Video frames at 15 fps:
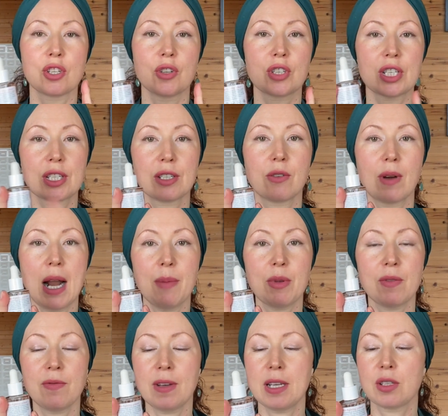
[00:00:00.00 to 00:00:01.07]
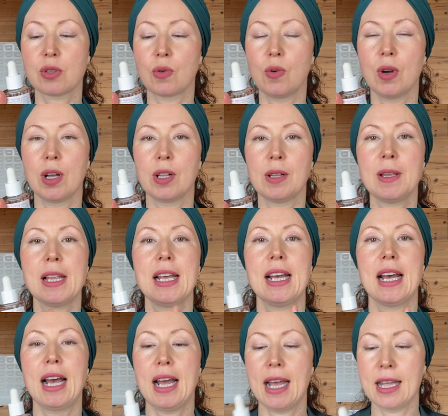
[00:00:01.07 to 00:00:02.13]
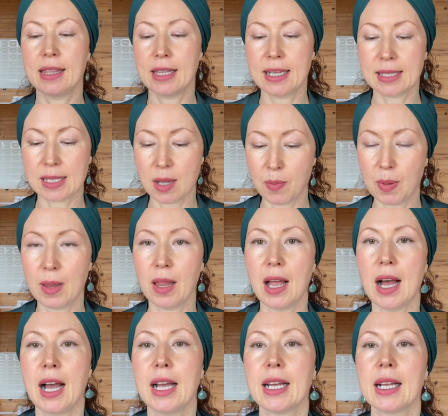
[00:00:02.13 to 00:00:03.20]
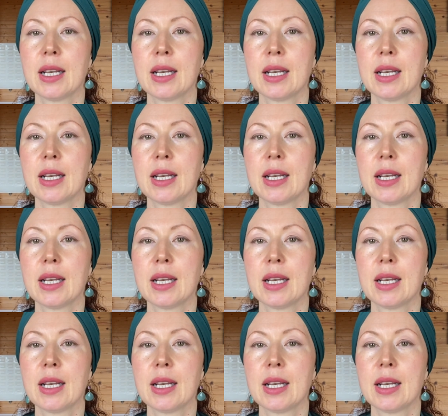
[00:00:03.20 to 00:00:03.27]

So grab your face oil and let's apply